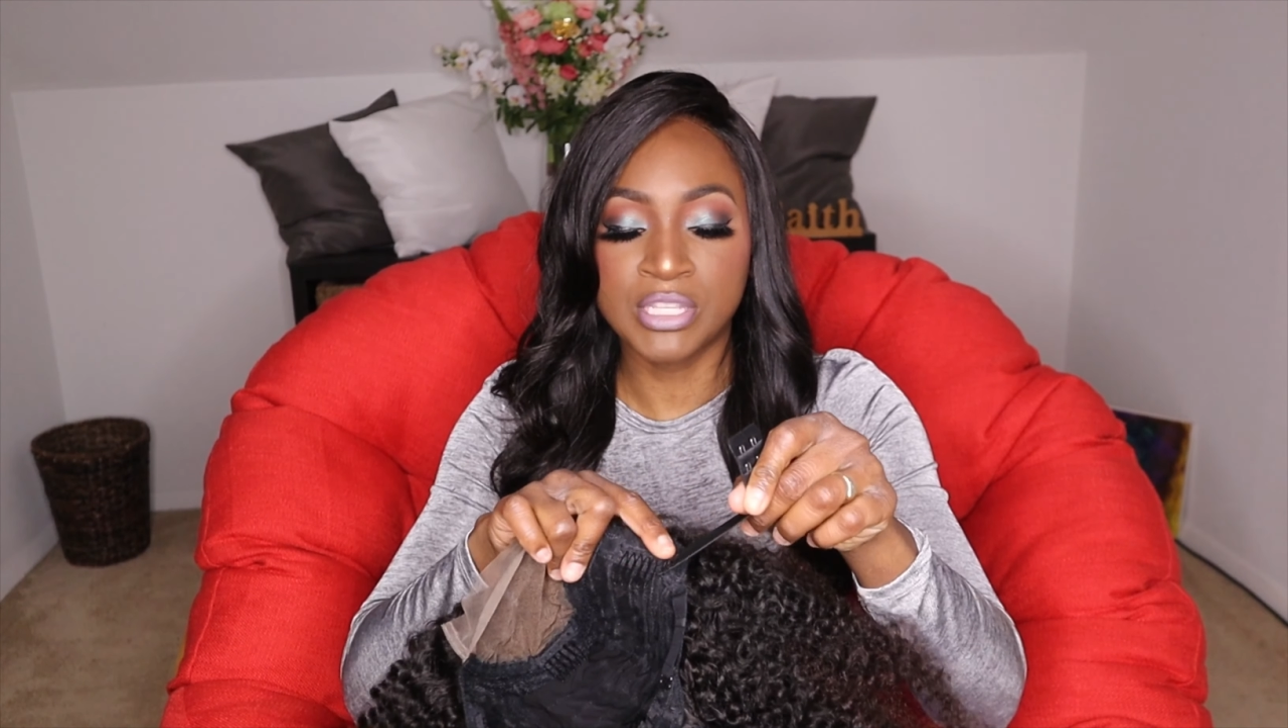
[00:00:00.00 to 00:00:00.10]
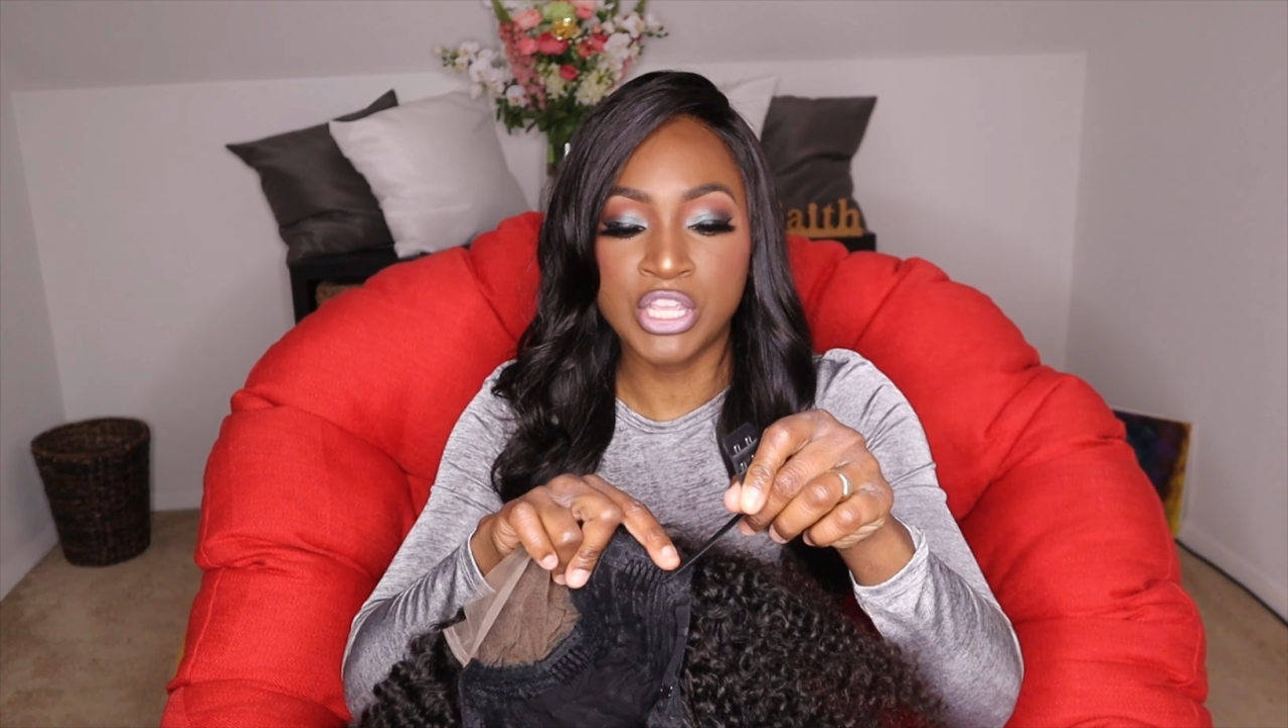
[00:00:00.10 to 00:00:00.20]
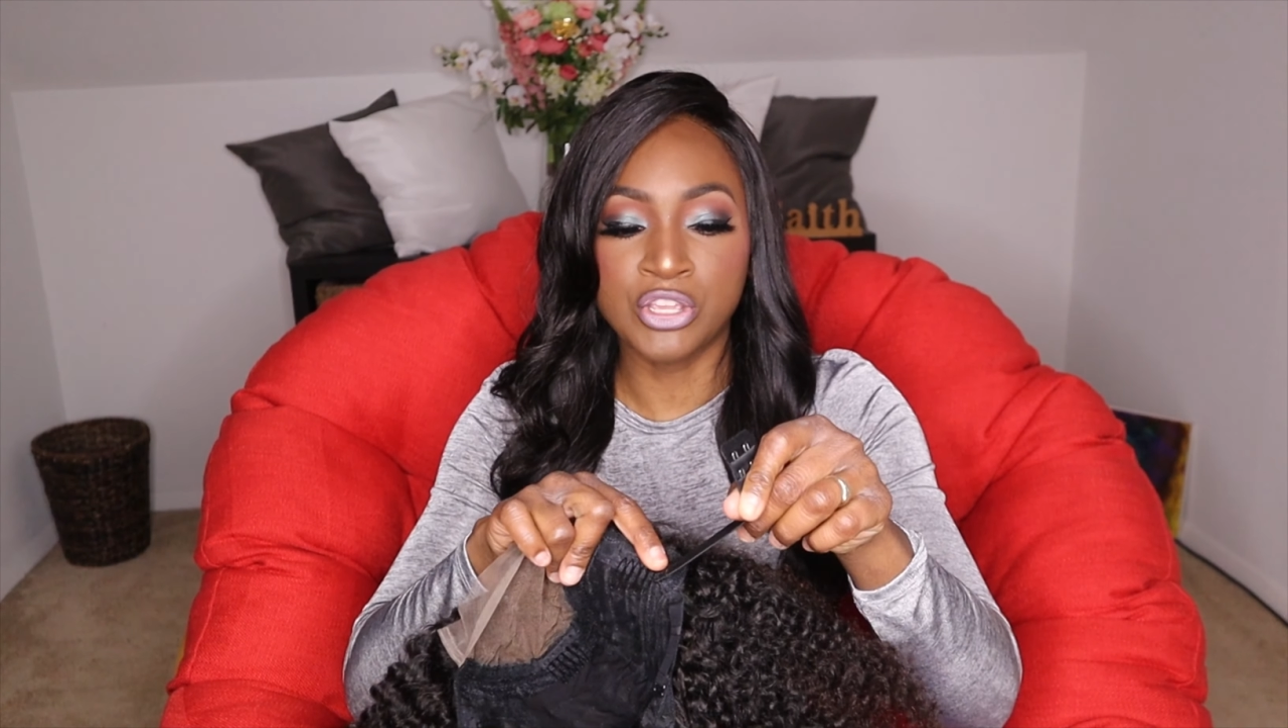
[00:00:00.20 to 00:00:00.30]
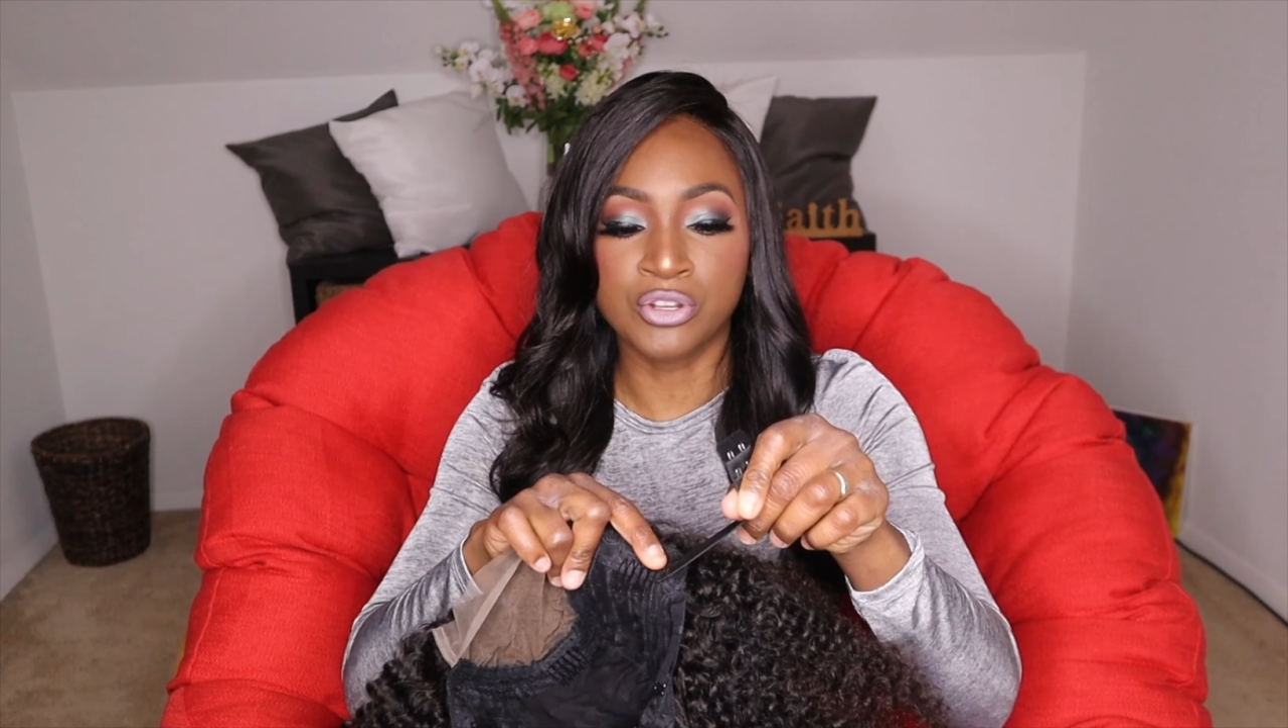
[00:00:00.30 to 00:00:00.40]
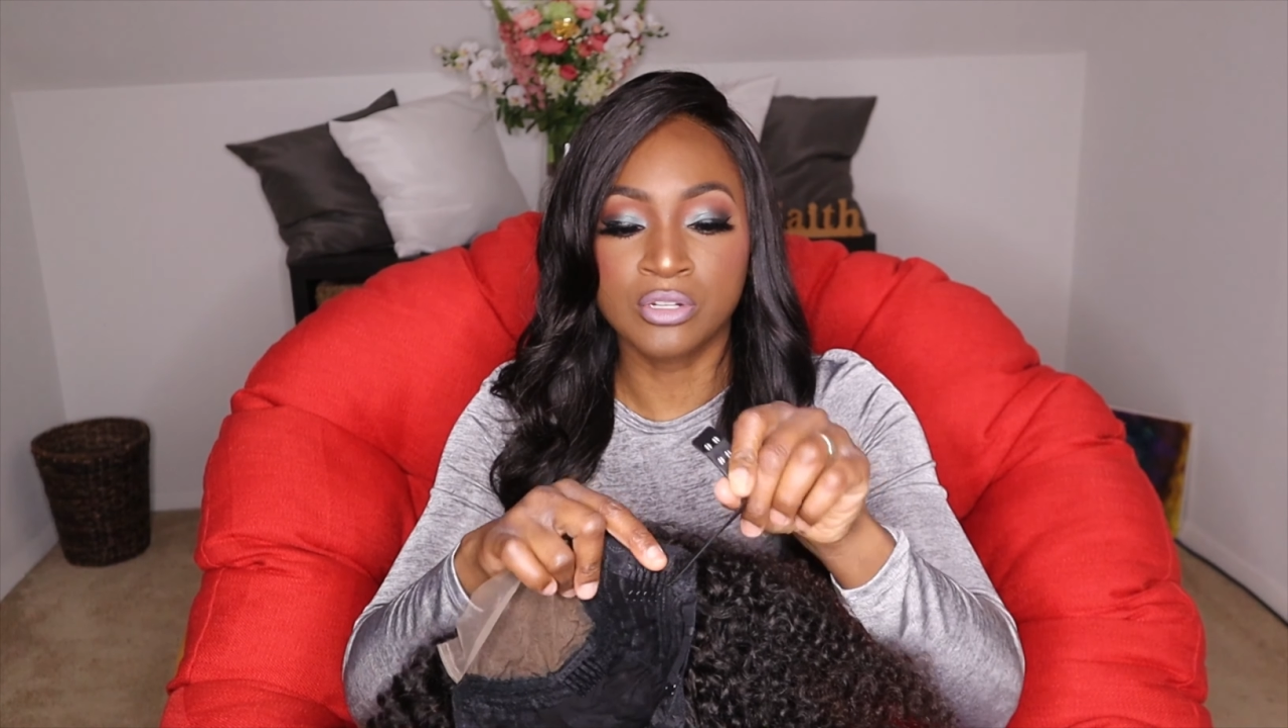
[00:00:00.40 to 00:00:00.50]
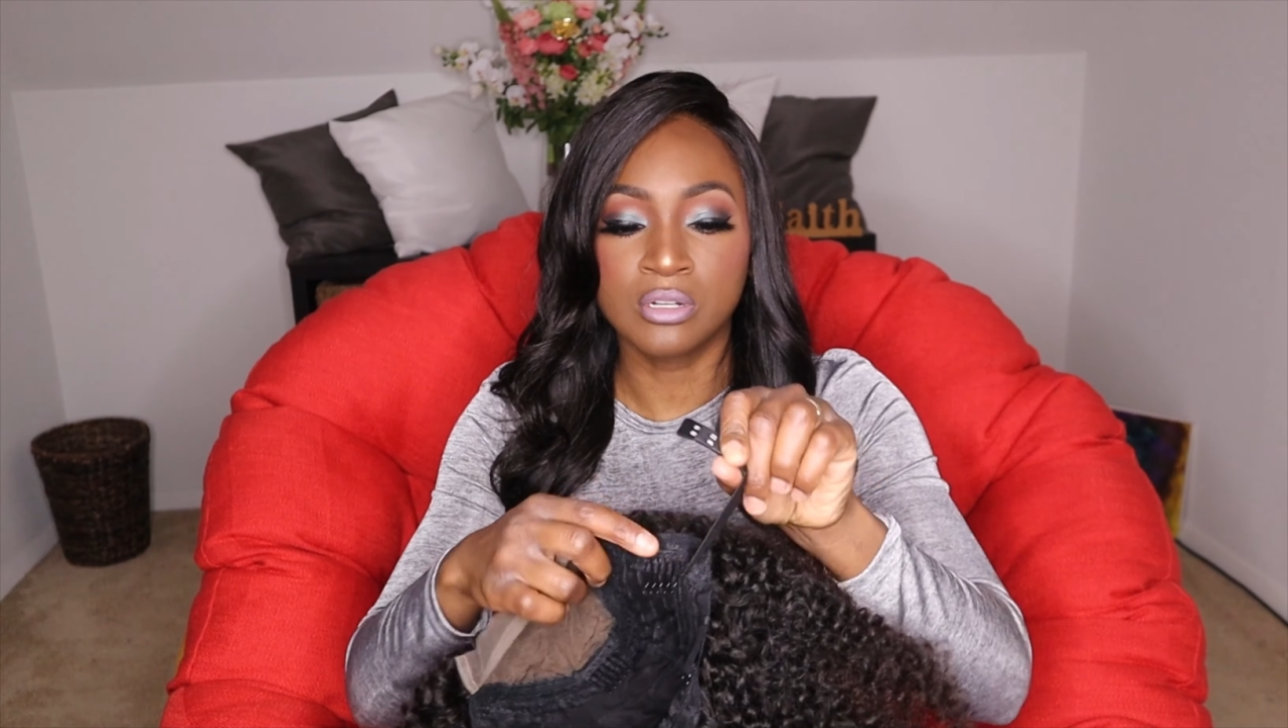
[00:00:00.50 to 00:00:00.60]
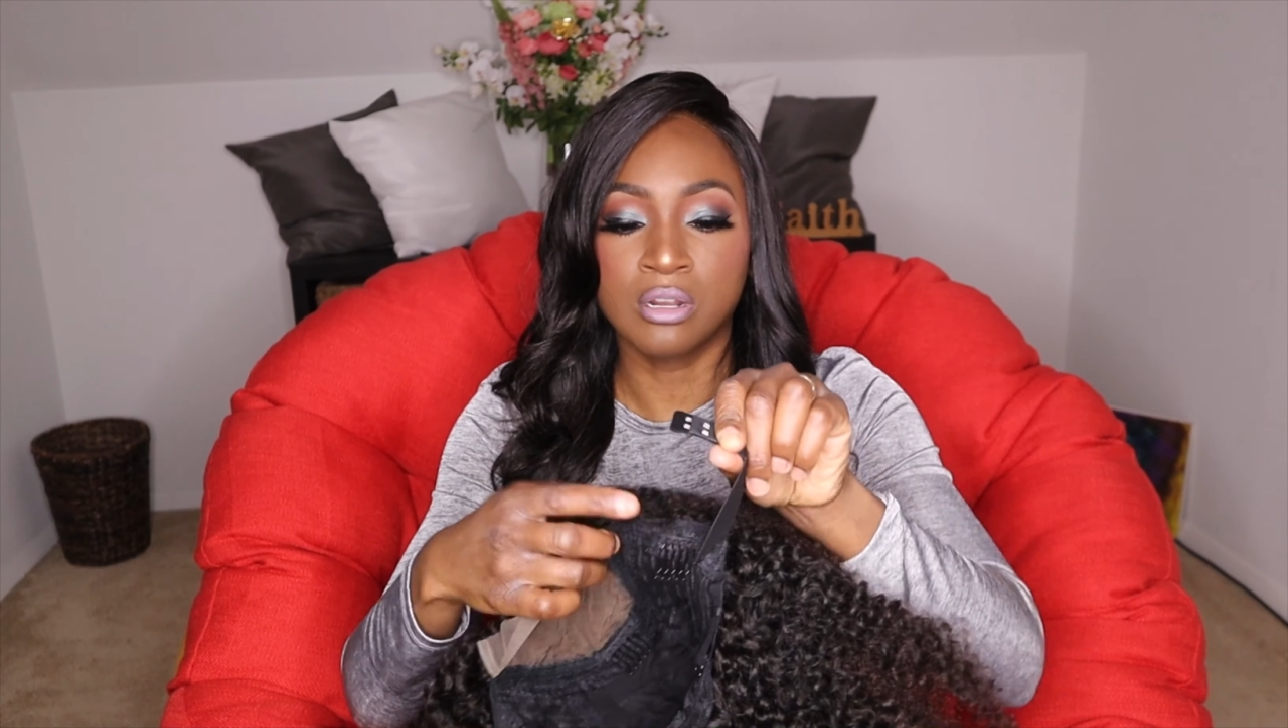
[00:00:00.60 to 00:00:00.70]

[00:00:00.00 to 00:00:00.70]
here